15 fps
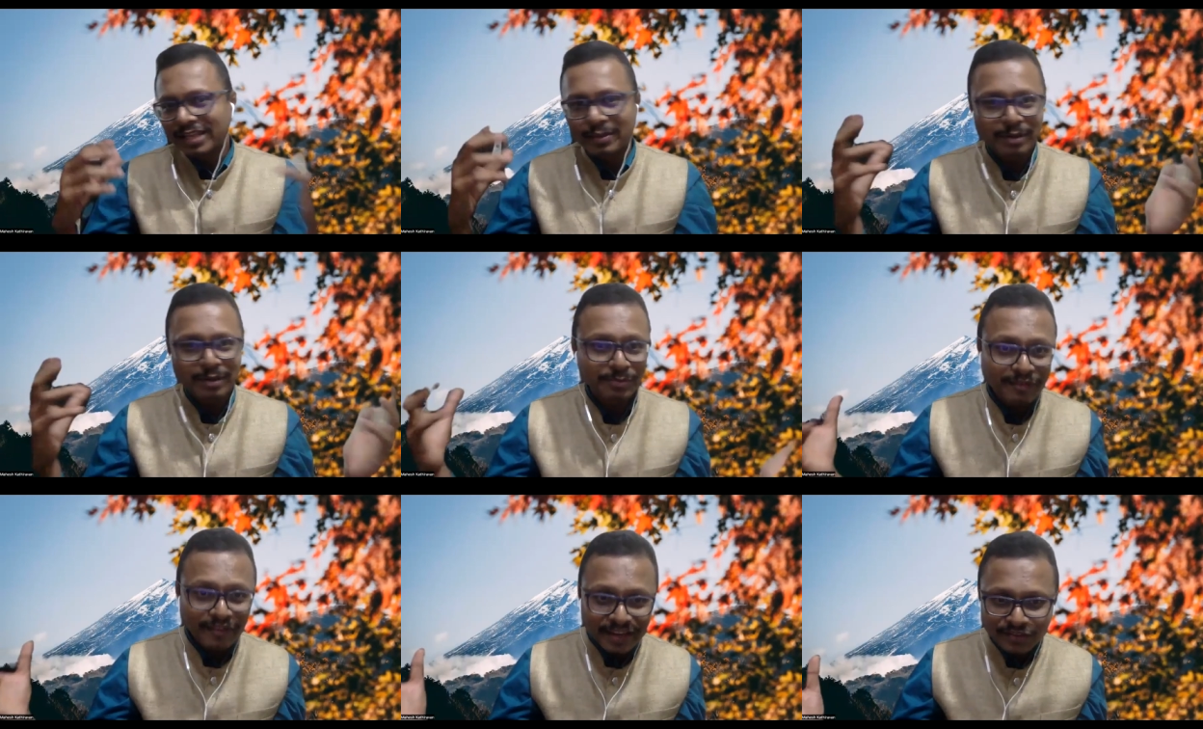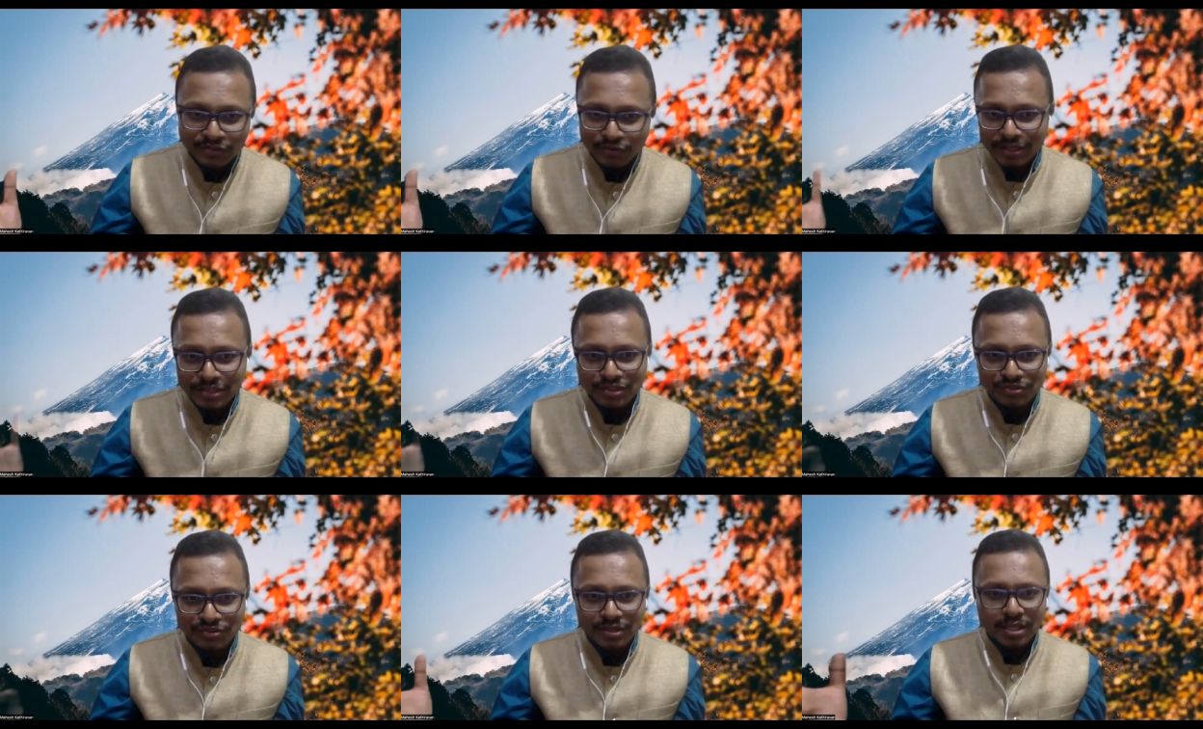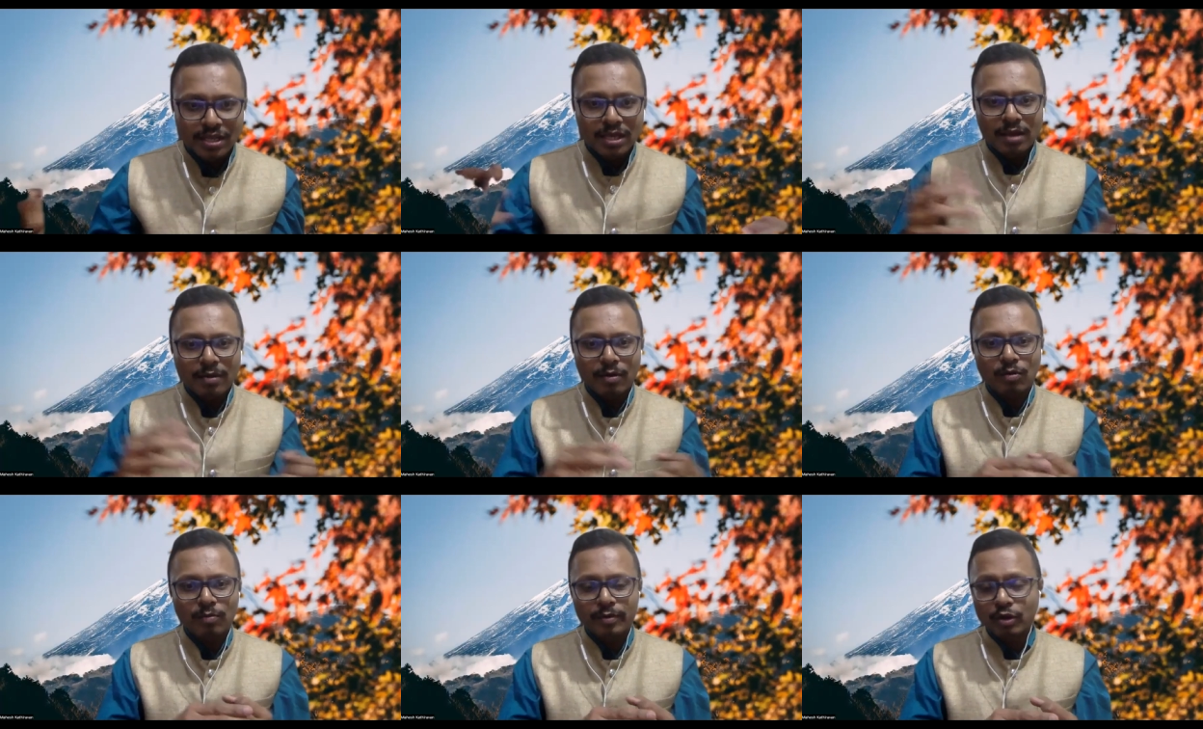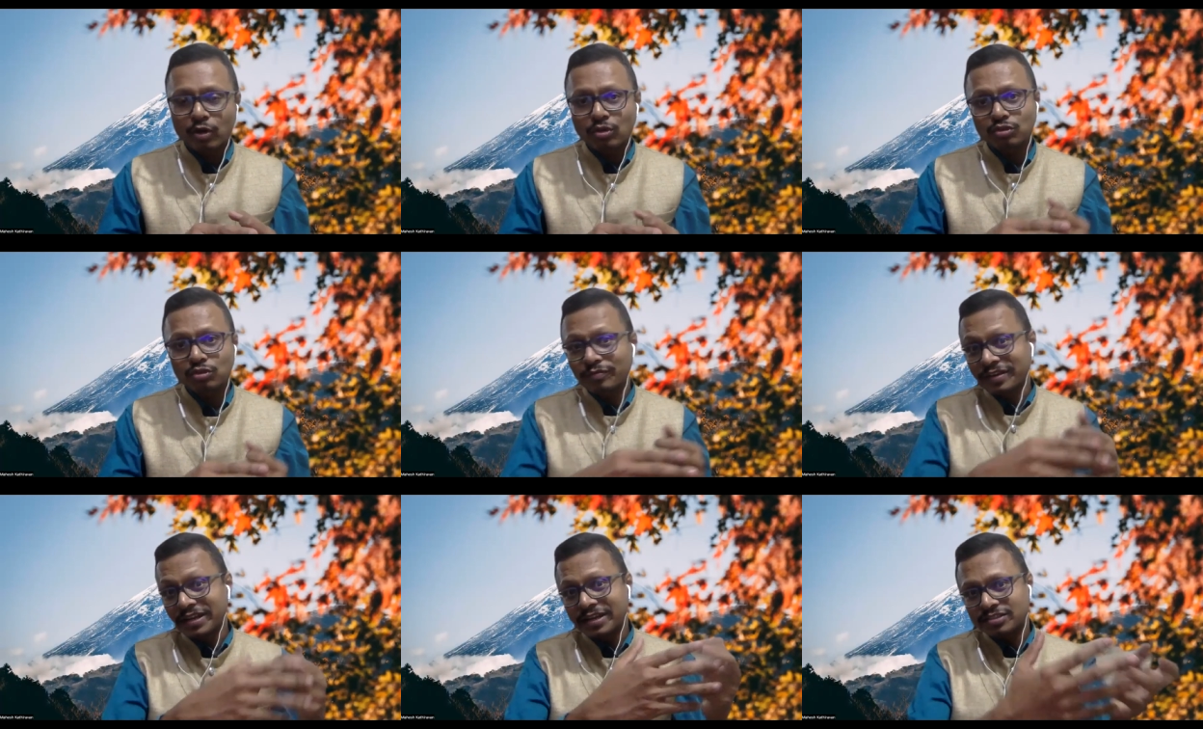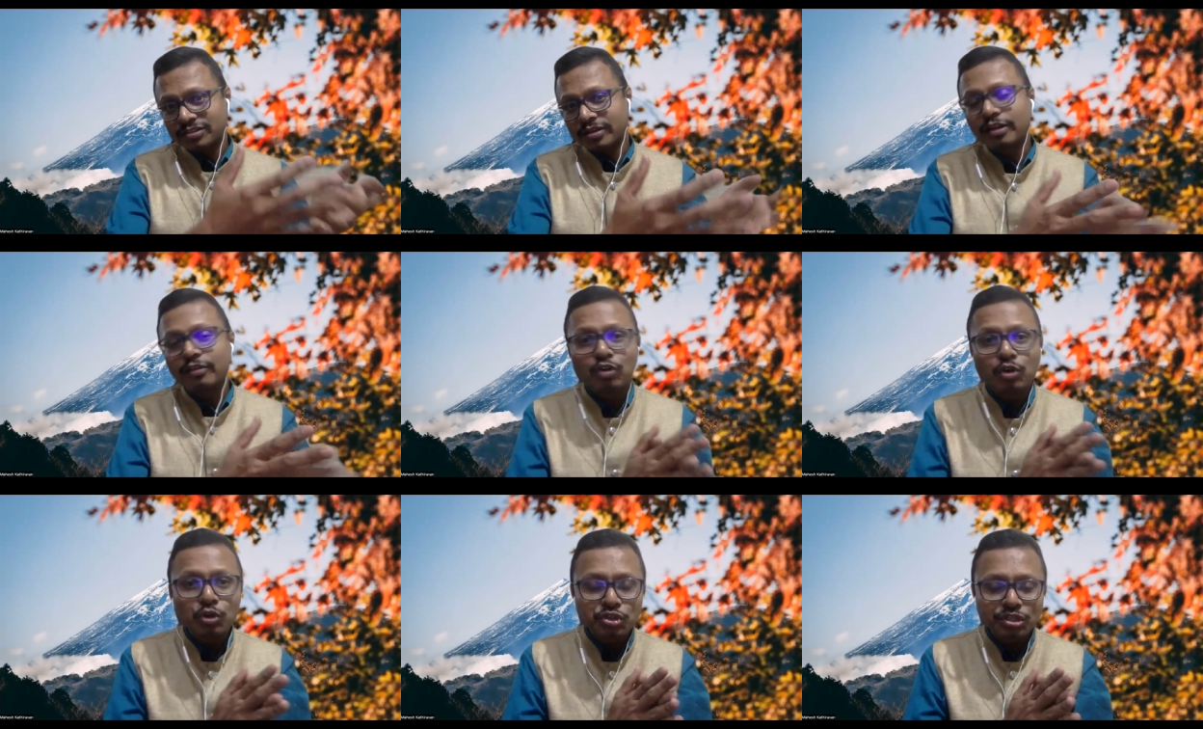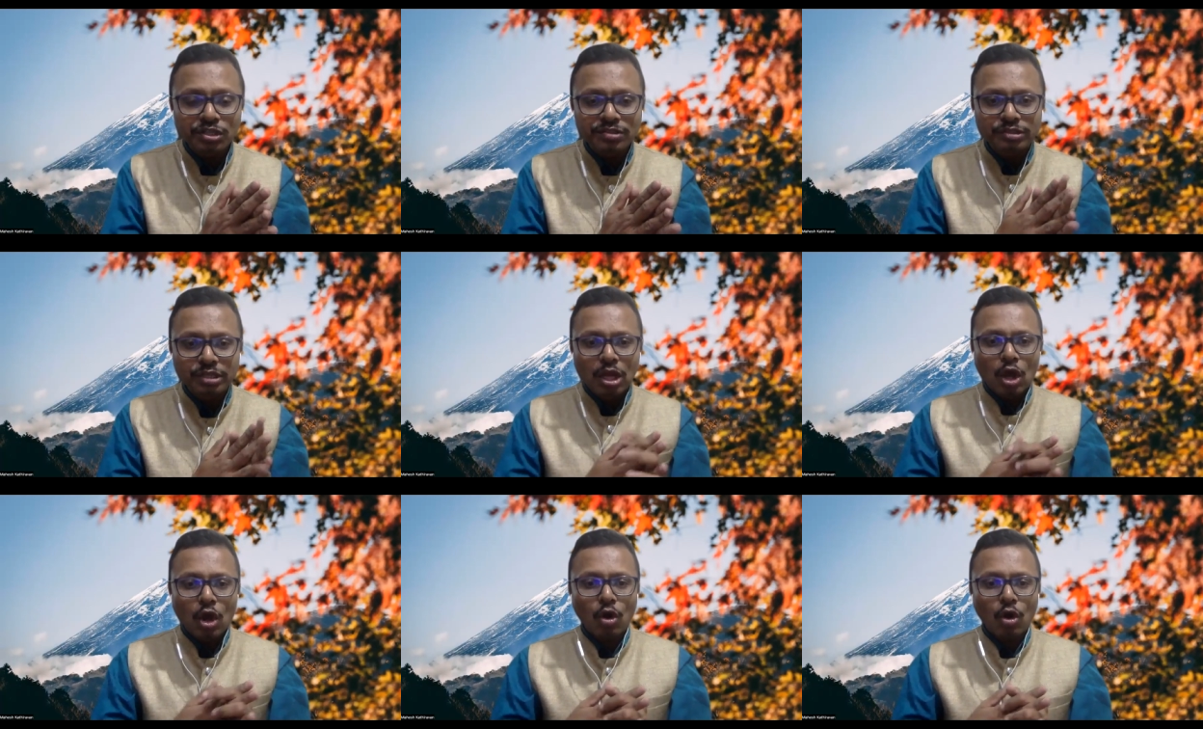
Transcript: There may be various reasons, because of industrial revolutions